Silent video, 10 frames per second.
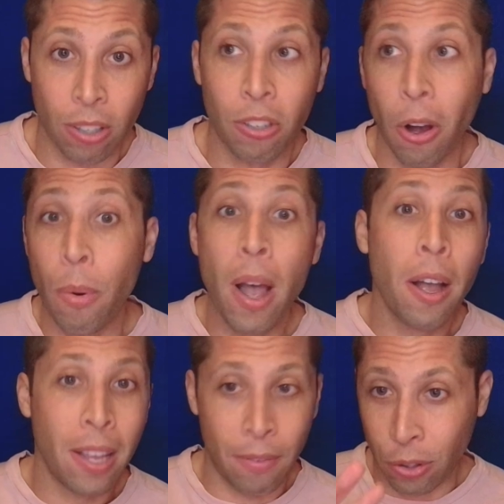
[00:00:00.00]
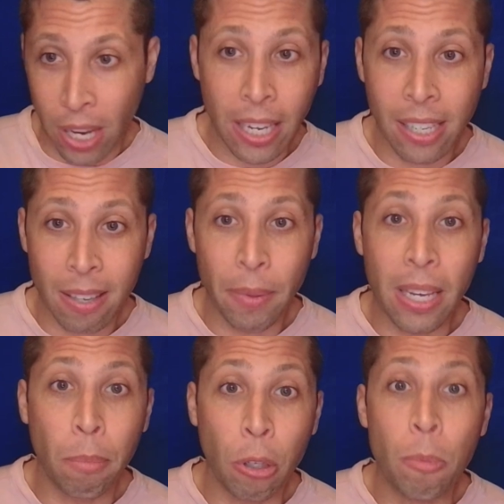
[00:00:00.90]
So if you're taking something
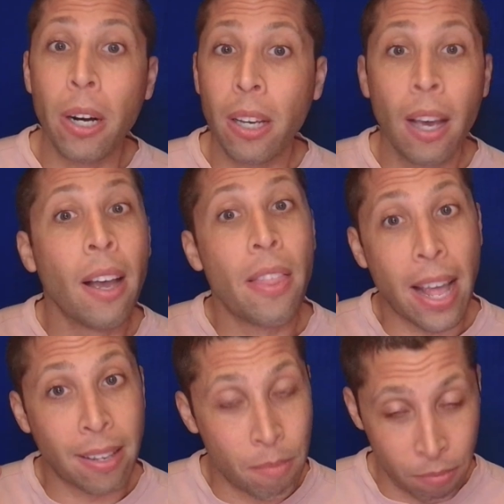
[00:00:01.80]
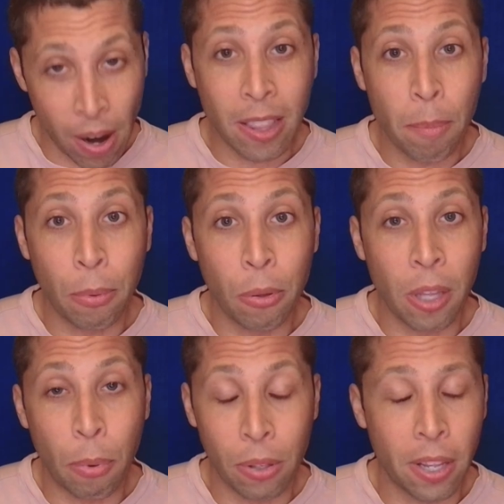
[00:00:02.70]
in Blue Book, then write the, the,
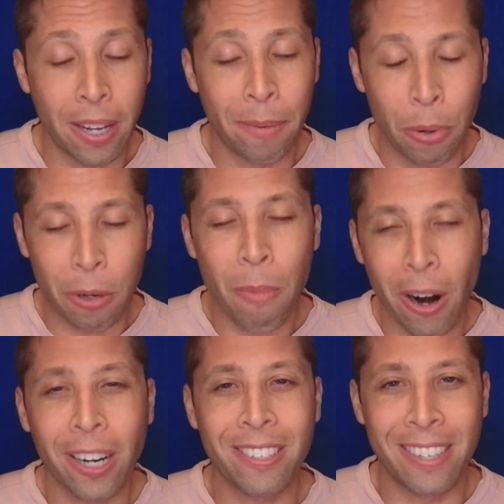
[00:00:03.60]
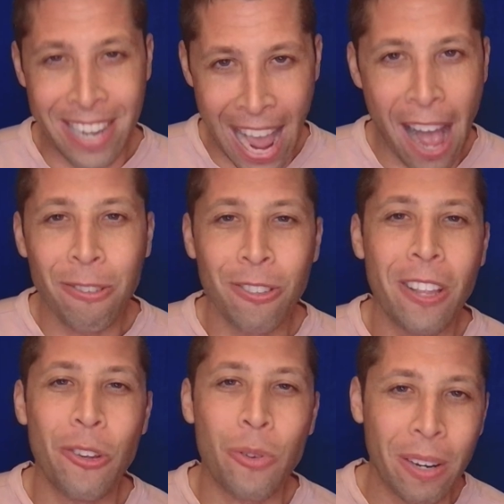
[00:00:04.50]
the bookmarks down so
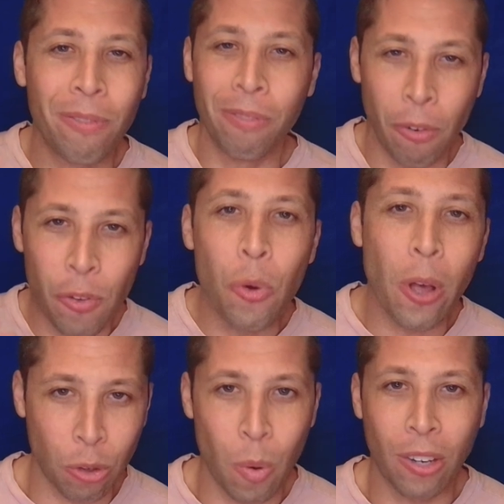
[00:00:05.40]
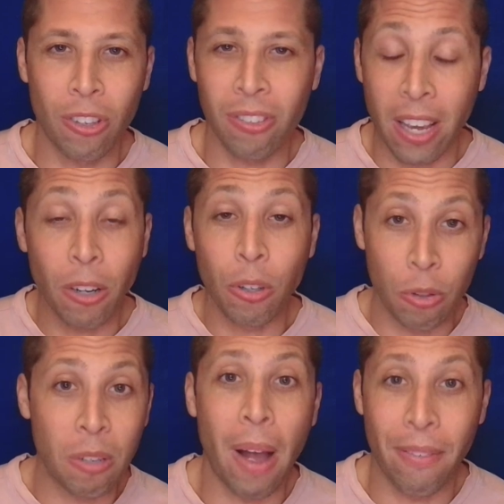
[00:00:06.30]
that you can review those questions later
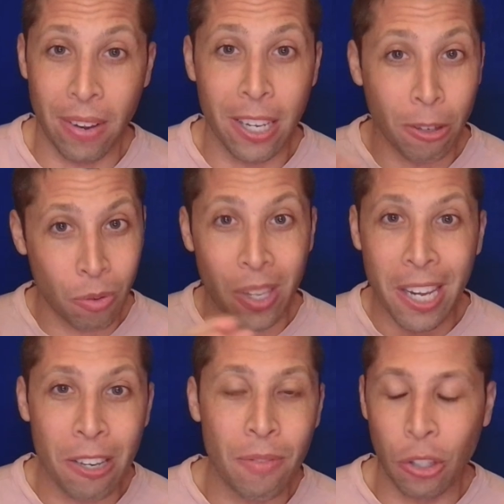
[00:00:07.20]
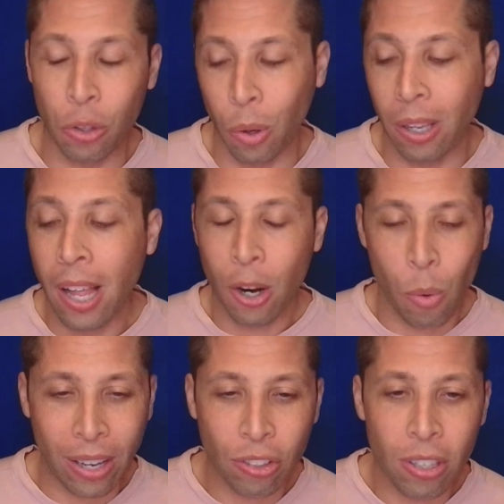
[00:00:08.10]
using my videos for the individual
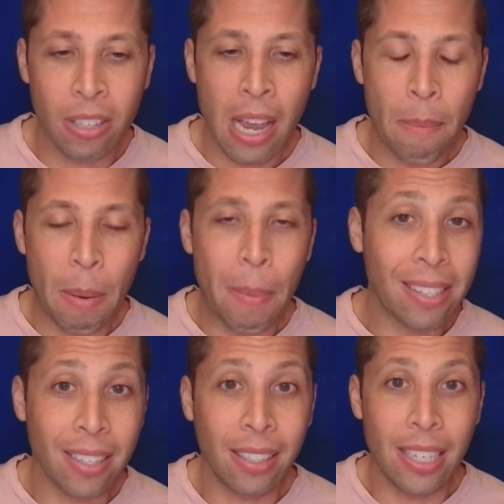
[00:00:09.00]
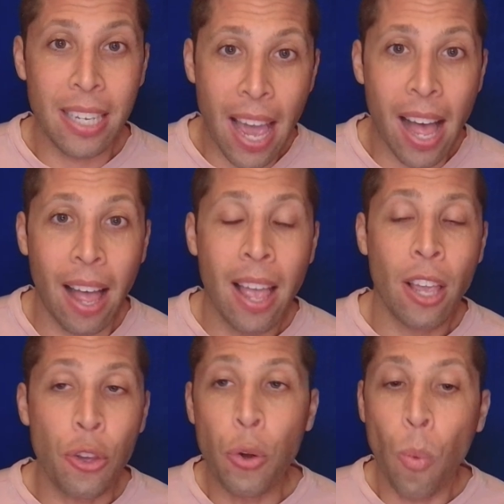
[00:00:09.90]
questions. But basically, yeah,
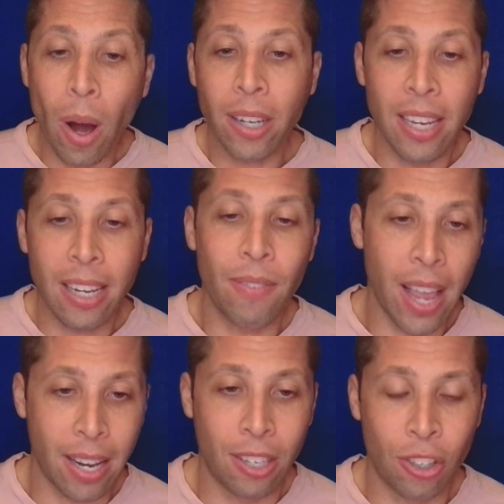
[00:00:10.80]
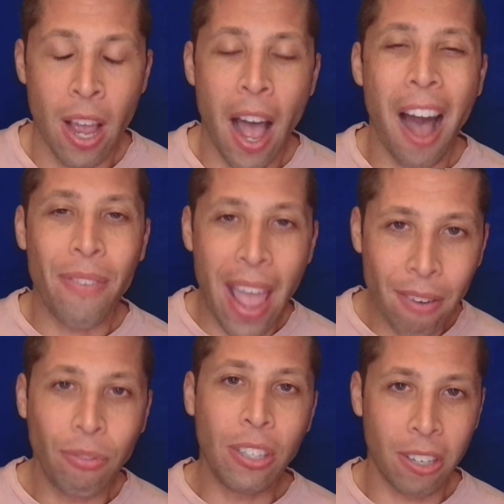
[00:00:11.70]
you want to take advantage of
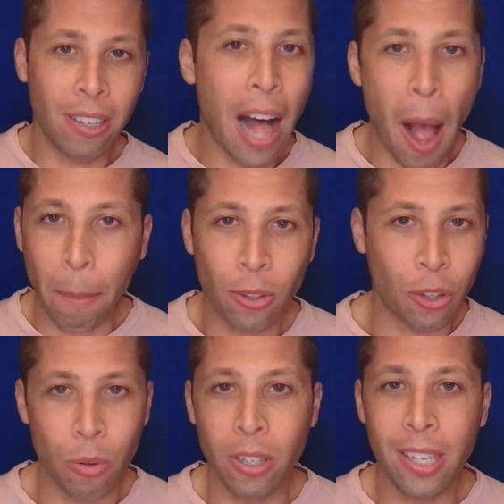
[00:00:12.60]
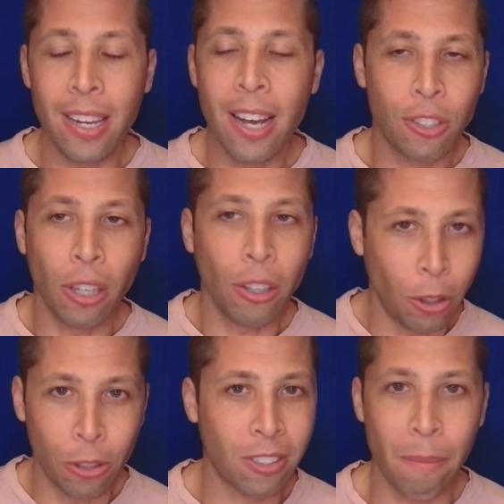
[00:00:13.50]
every single opportunity to
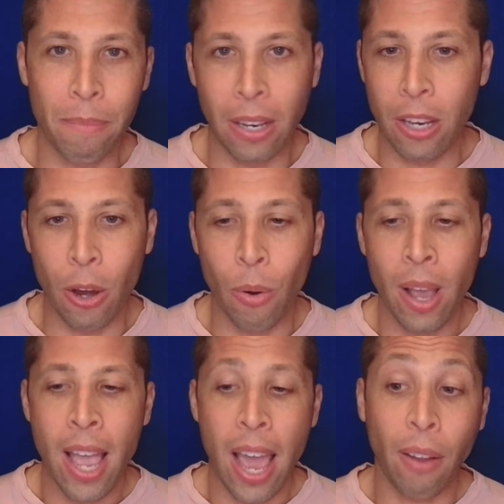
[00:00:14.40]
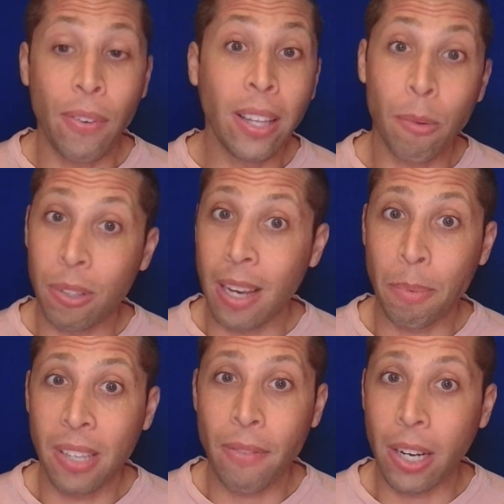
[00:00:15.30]
learn something new. And I feel like with step
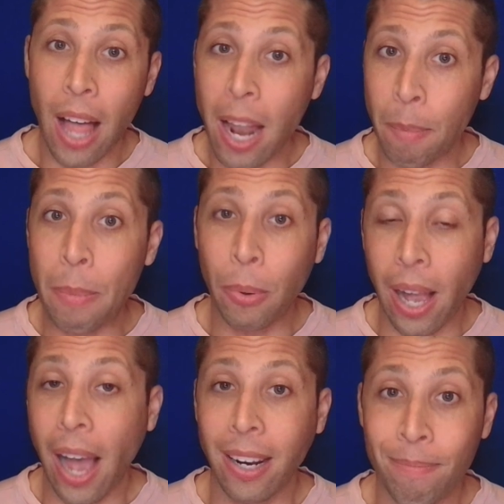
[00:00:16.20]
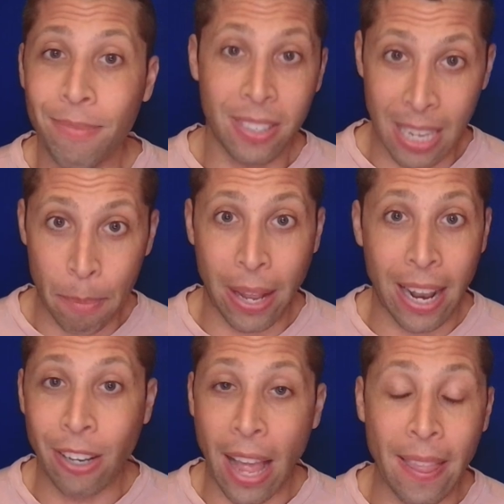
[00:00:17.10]
seven, a lot of people kind of skip it,
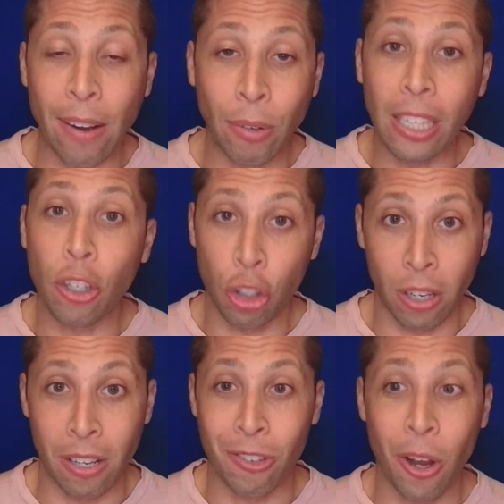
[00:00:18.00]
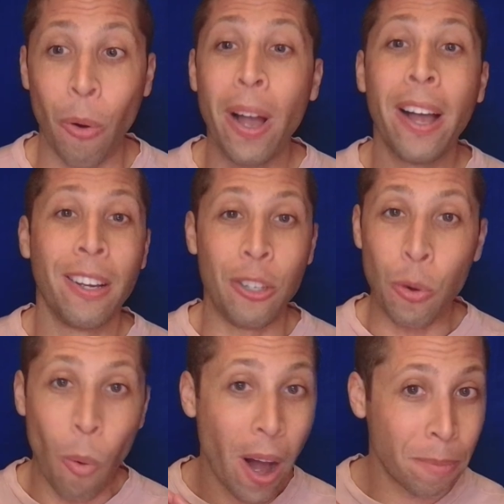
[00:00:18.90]
and, and they really shouldn't. So you
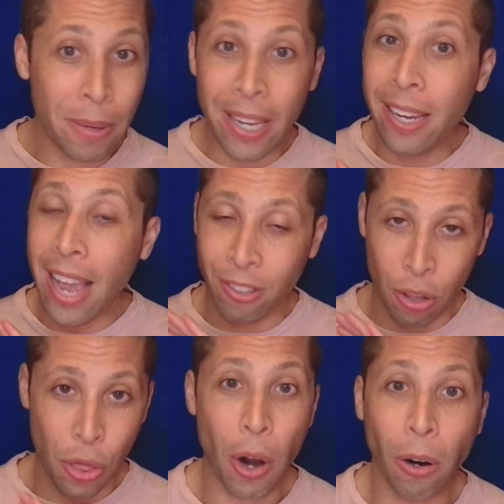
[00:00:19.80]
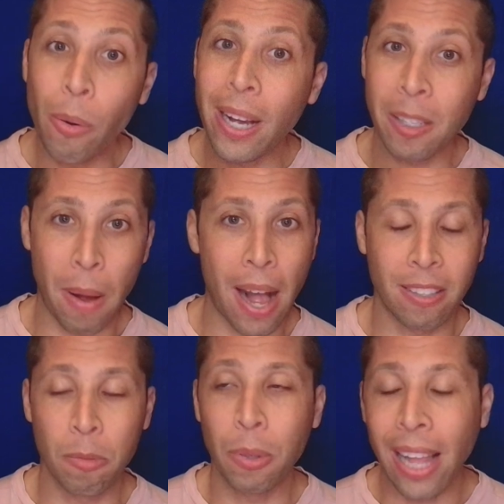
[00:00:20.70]
want to be as thorough as
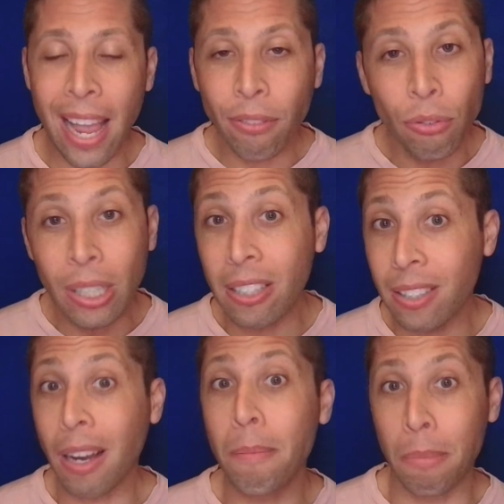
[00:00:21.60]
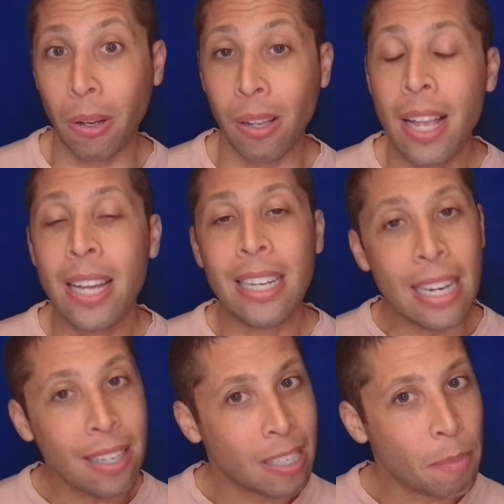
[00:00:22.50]
possible. Every stumble
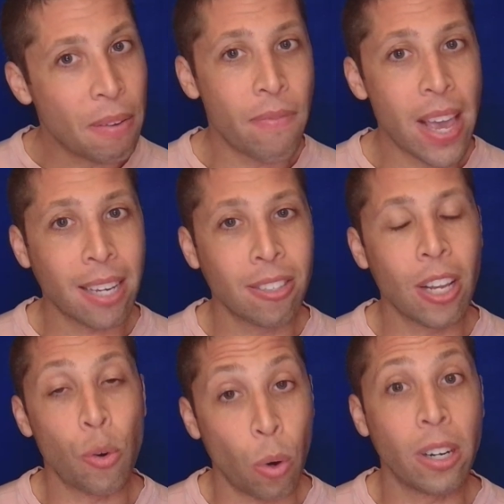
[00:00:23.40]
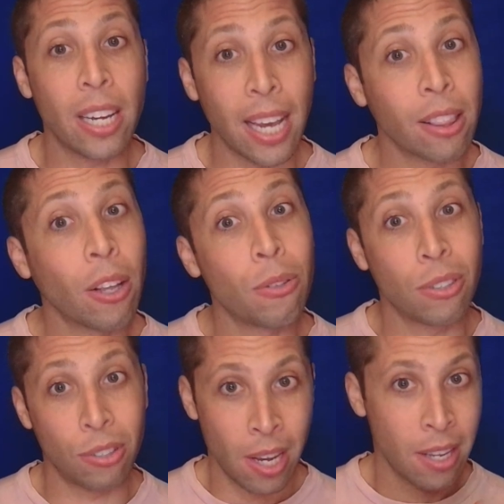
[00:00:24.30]
needs to be fixed in order to get
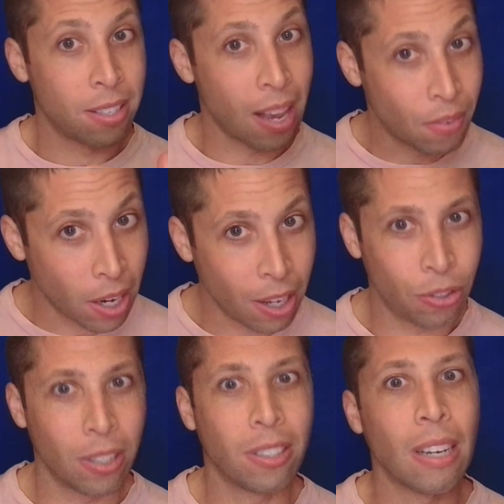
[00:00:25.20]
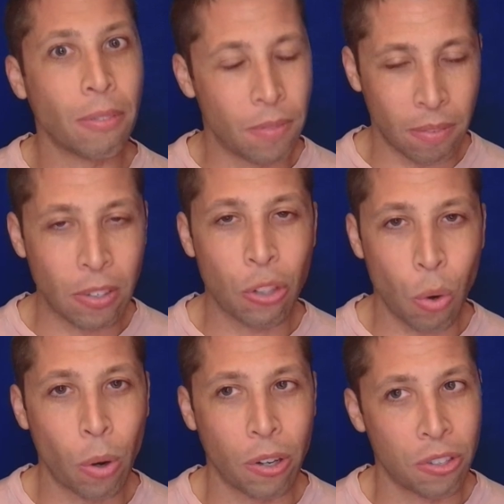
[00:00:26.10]
those seven hundred, seven fifty
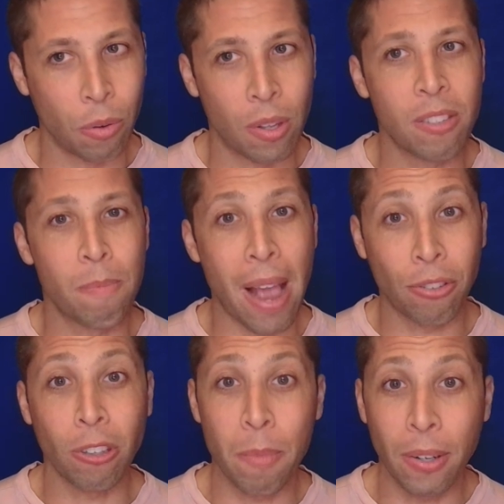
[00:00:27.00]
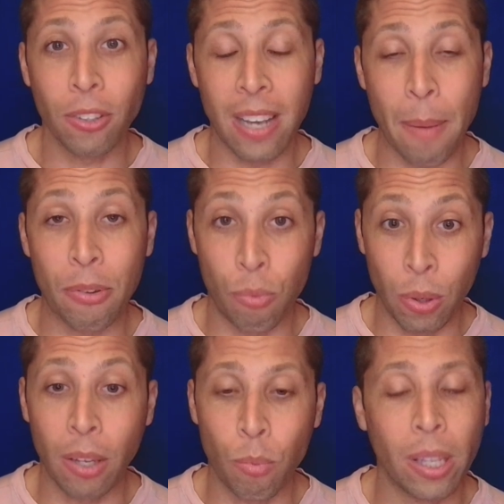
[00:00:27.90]
scores. So this mastering the middle step is
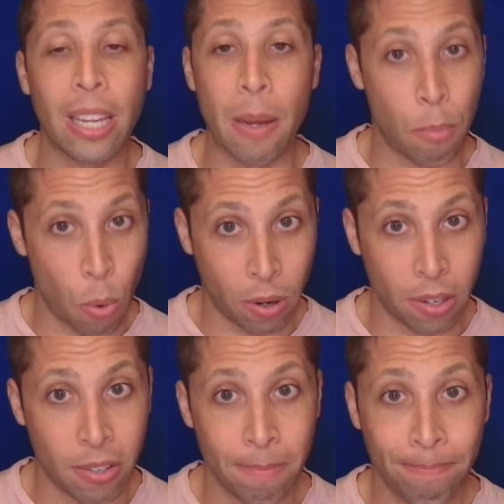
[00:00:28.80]
really, really important.